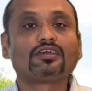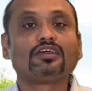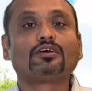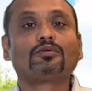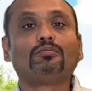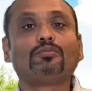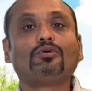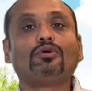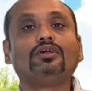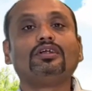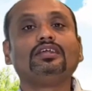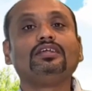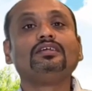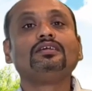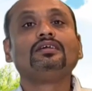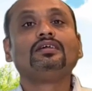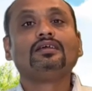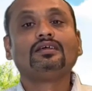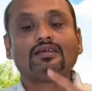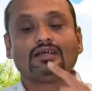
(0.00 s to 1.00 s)
our body,
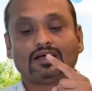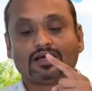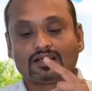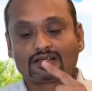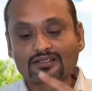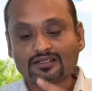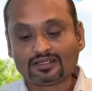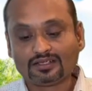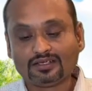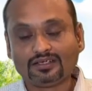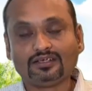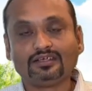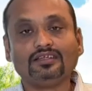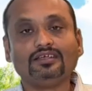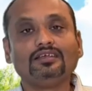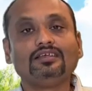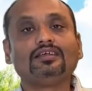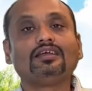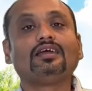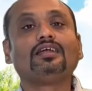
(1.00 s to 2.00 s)

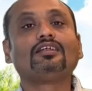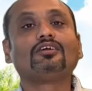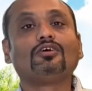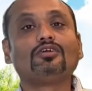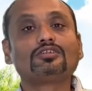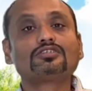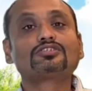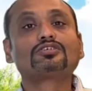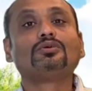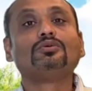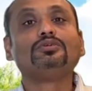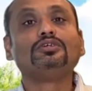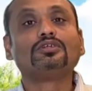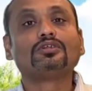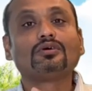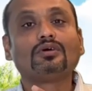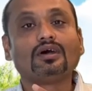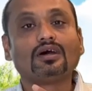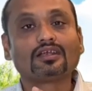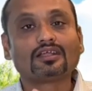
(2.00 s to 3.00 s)
alkalinity, and also
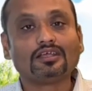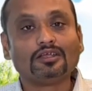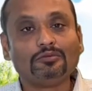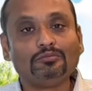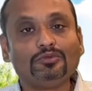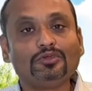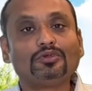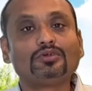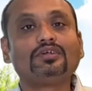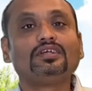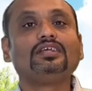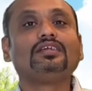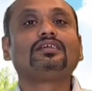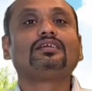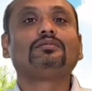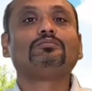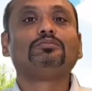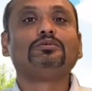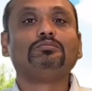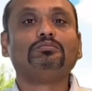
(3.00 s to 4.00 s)
our immunity
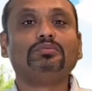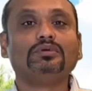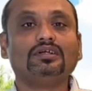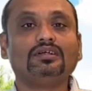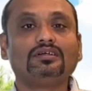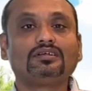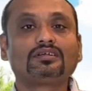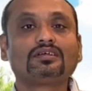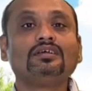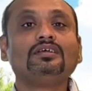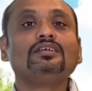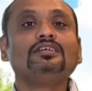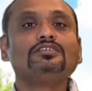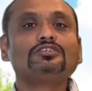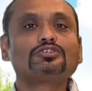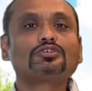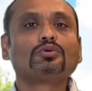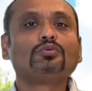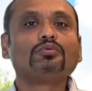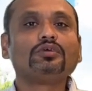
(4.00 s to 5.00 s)
can be built.
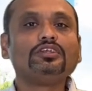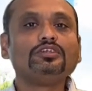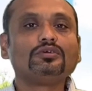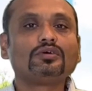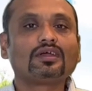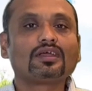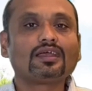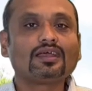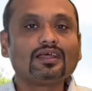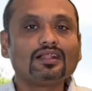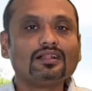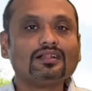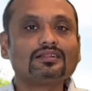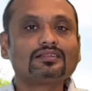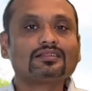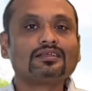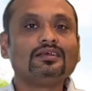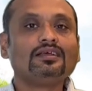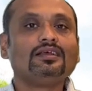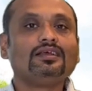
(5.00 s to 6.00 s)
So when your health
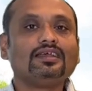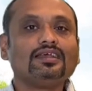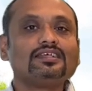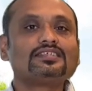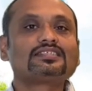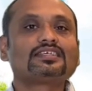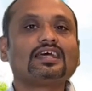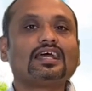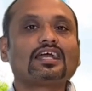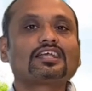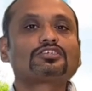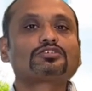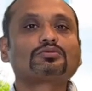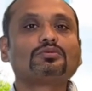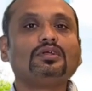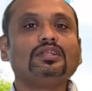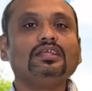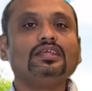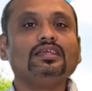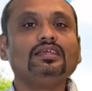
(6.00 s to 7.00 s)
is
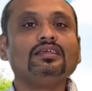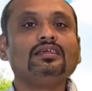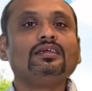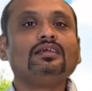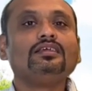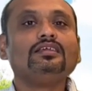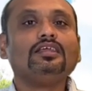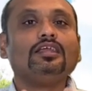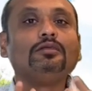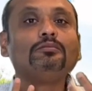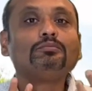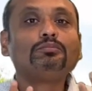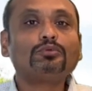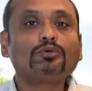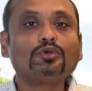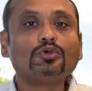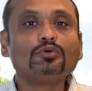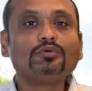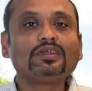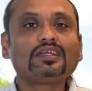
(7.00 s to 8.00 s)
actually
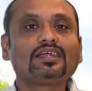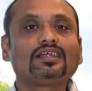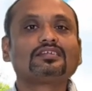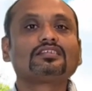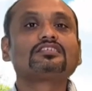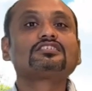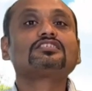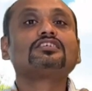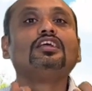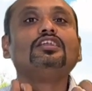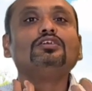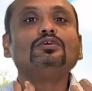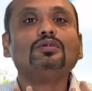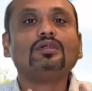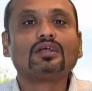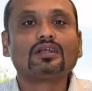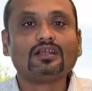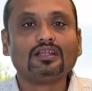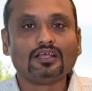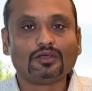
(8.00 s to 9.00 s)
improving at the cellular
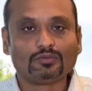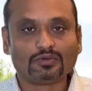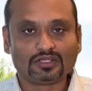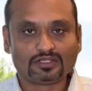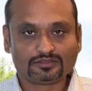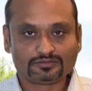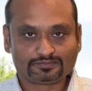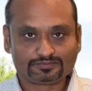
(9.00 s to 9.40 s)
level,